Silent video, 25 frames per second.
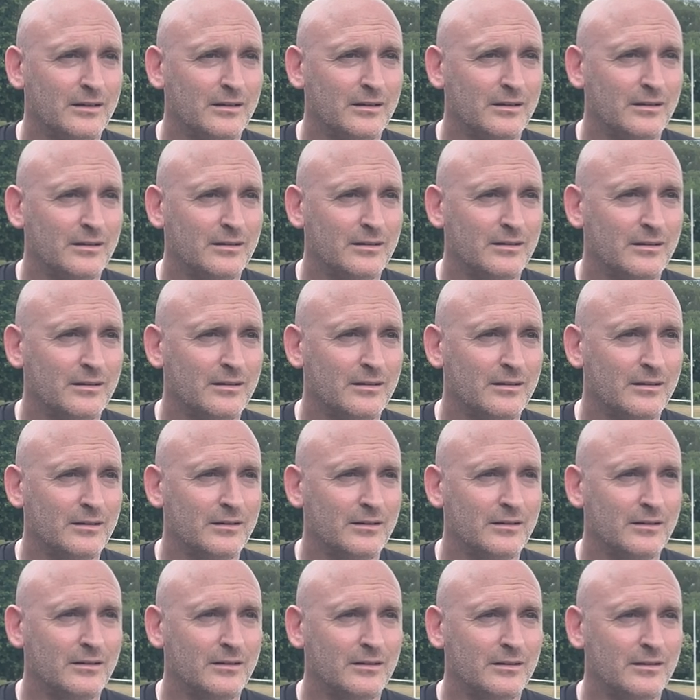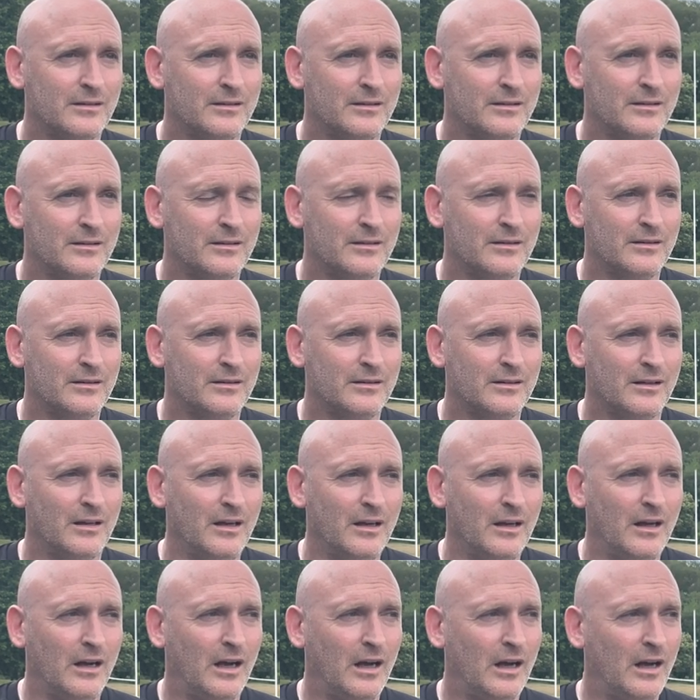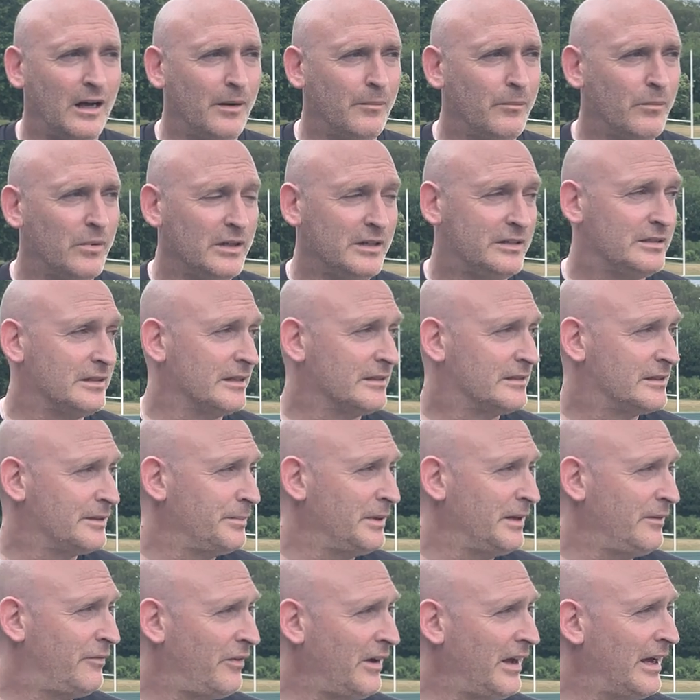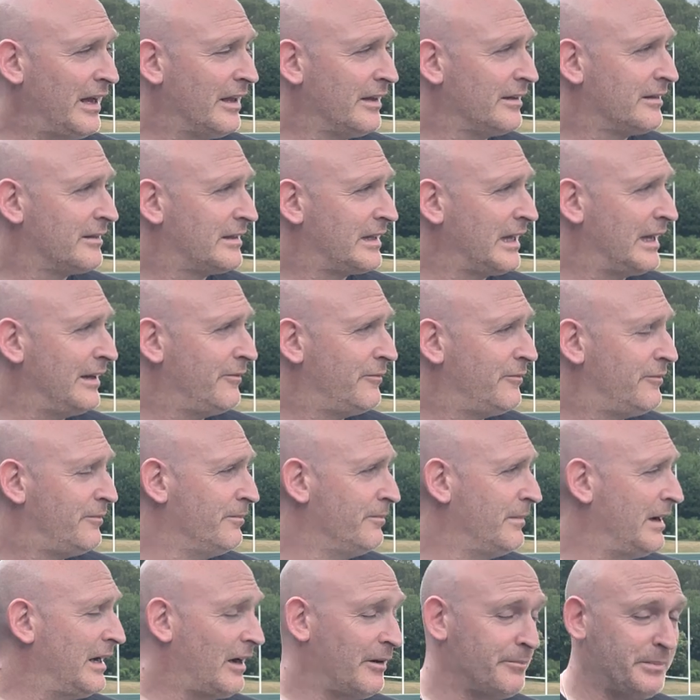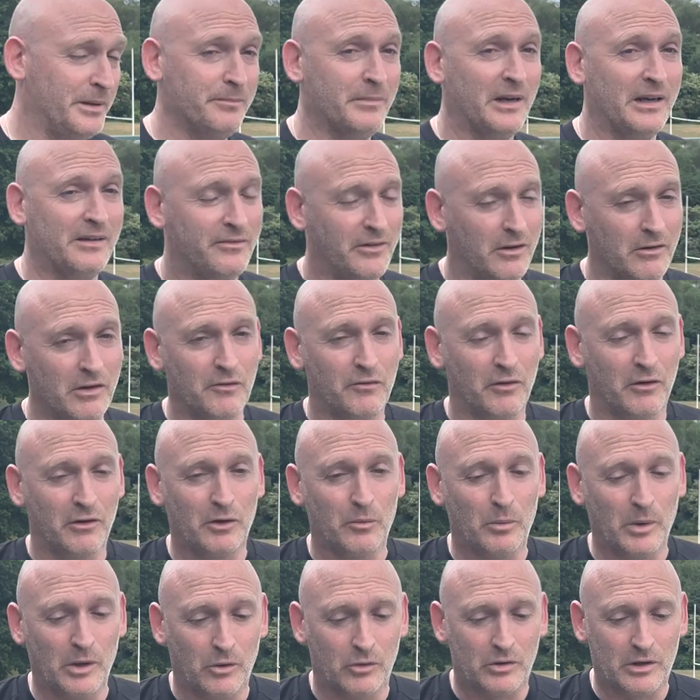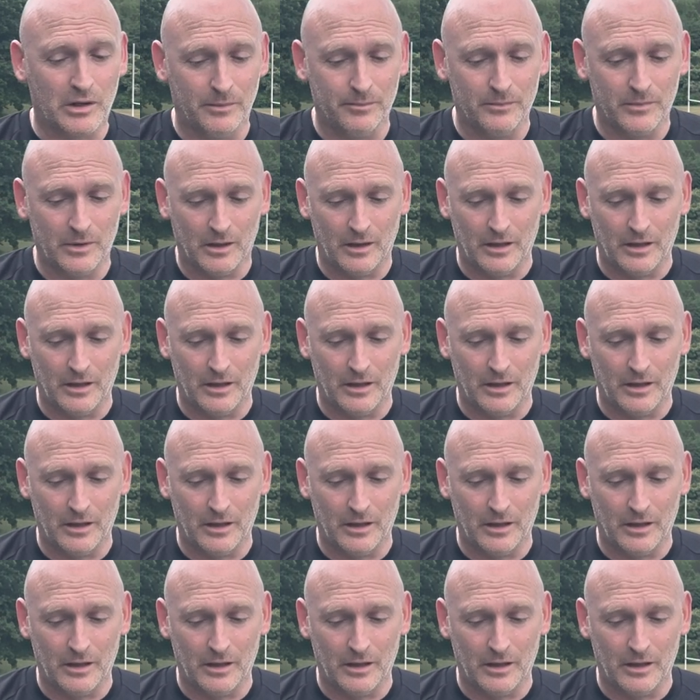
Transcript: you know have just been introduced to? Um, but listen, to be fair, they've I've been made very very welcome.